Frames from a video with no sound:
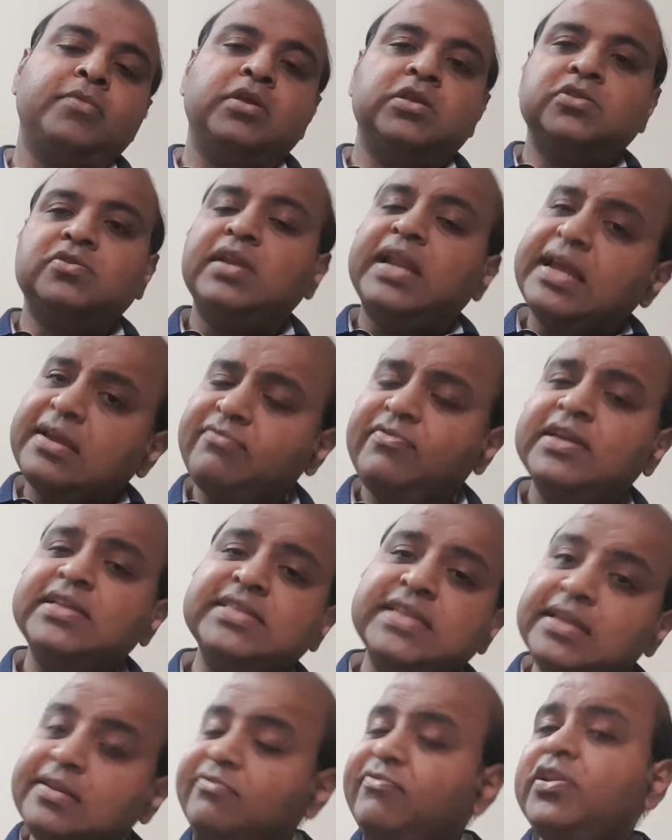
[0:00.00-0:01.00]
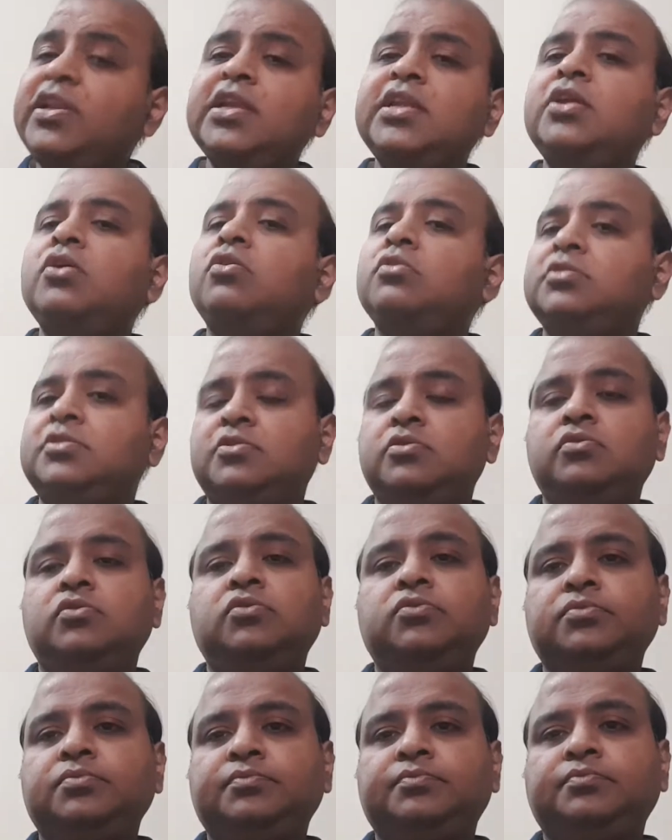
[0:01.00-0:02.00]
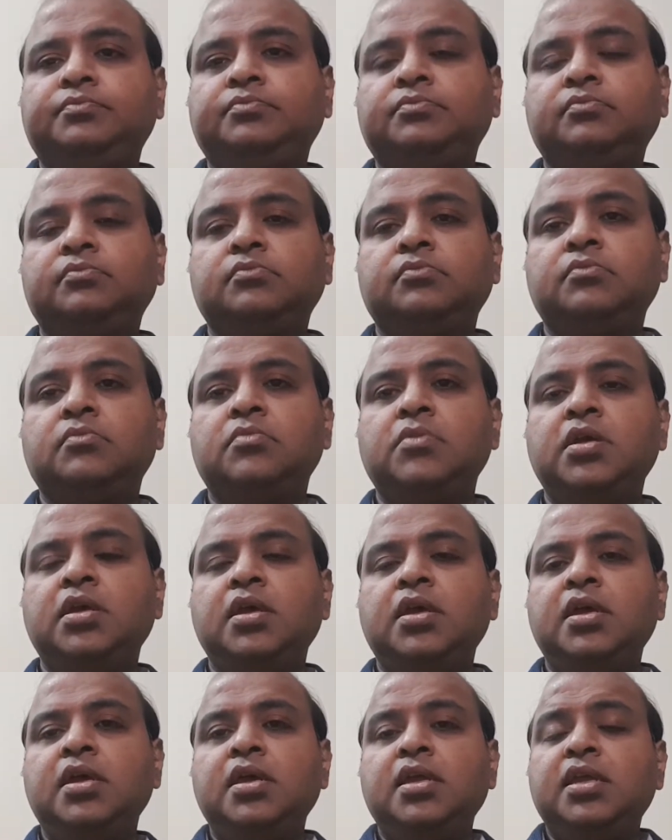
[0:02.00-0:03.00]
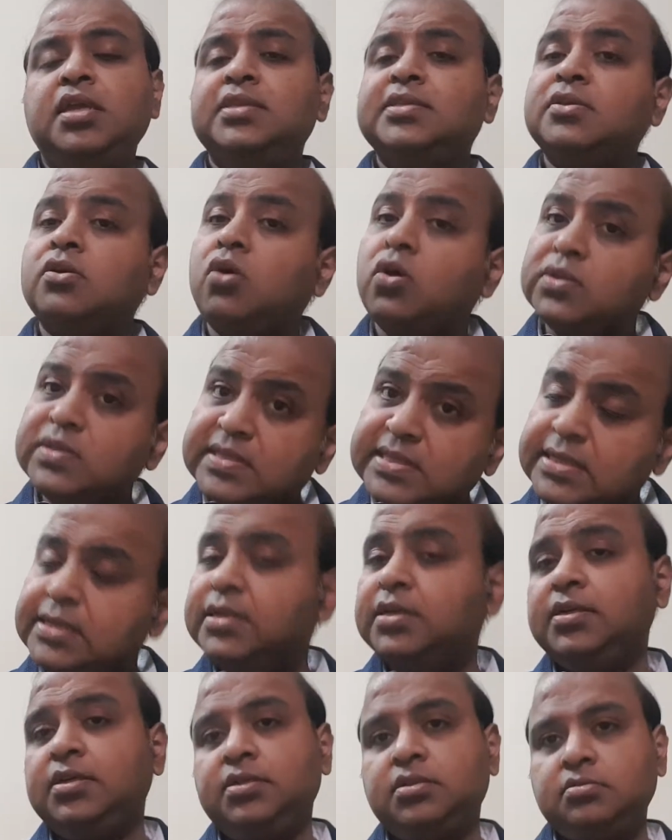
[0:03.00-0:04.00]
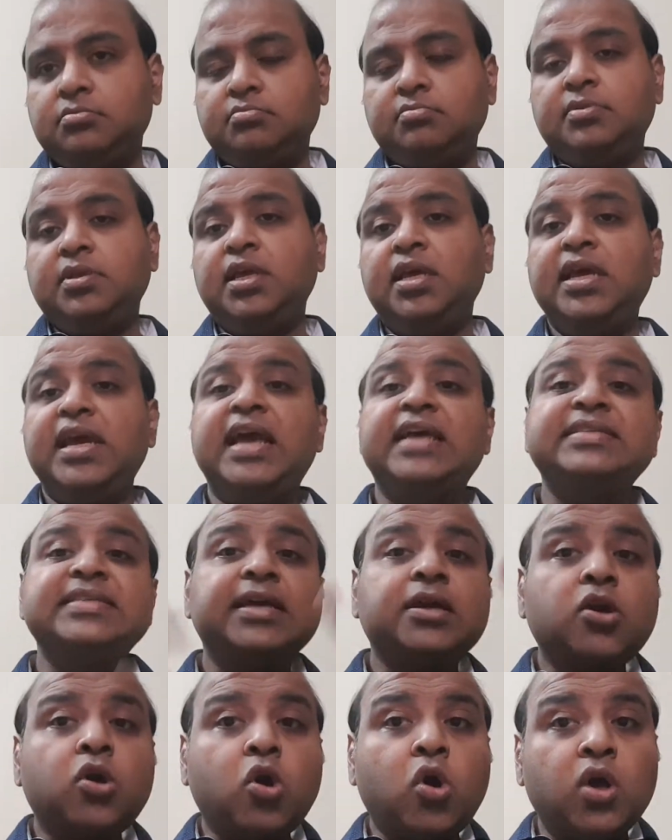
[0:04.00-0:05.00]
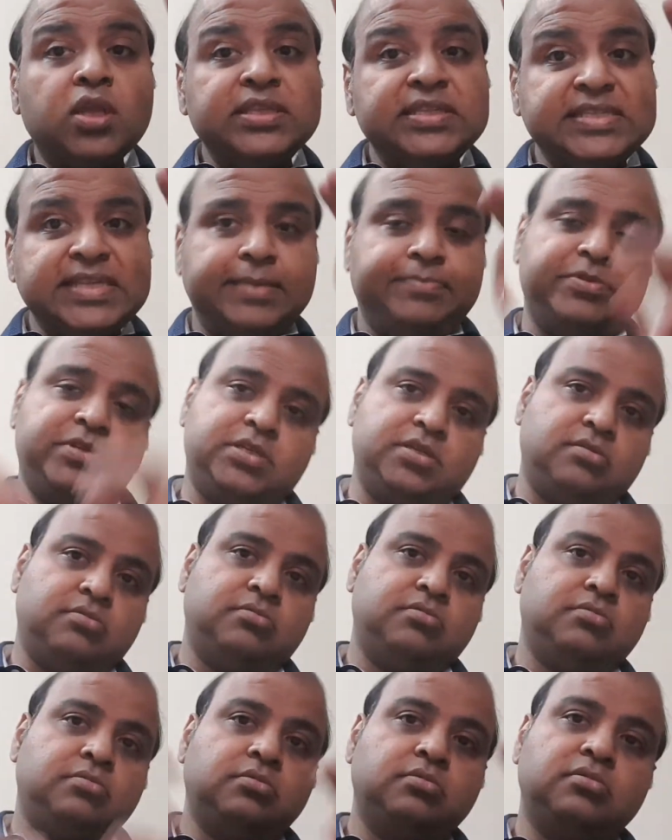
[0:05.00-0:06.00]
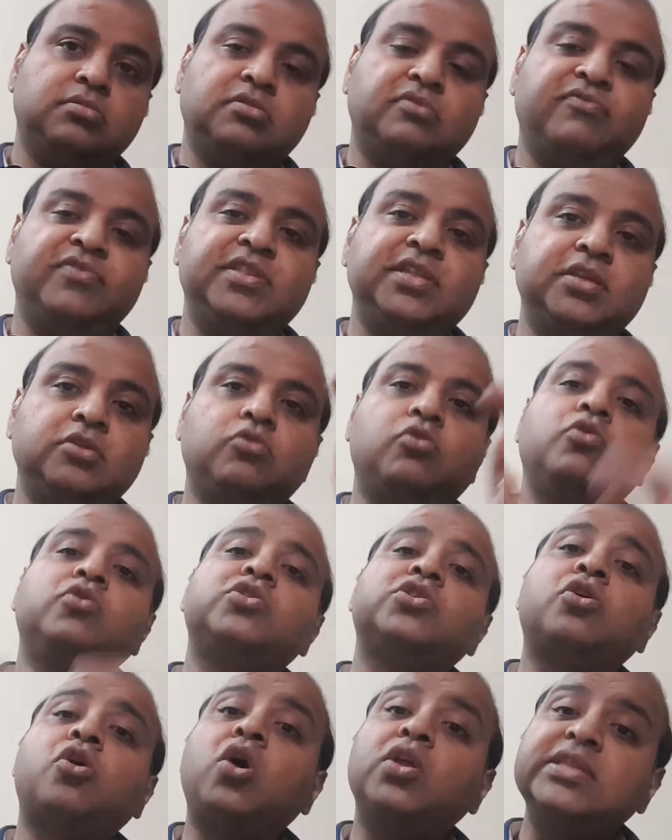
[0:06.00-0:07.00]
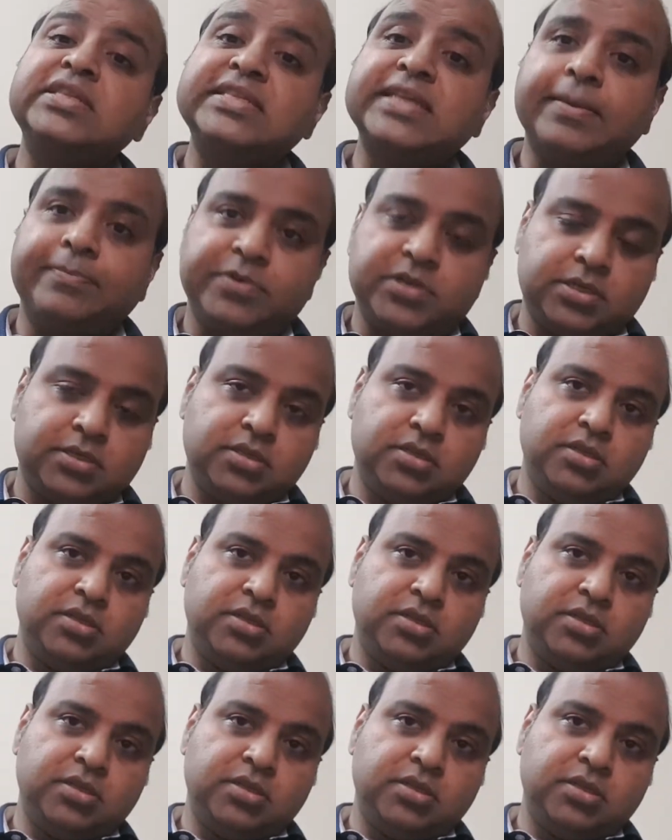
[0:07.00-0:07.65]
So likewise, infinity also is considered as a concept, within quote concept.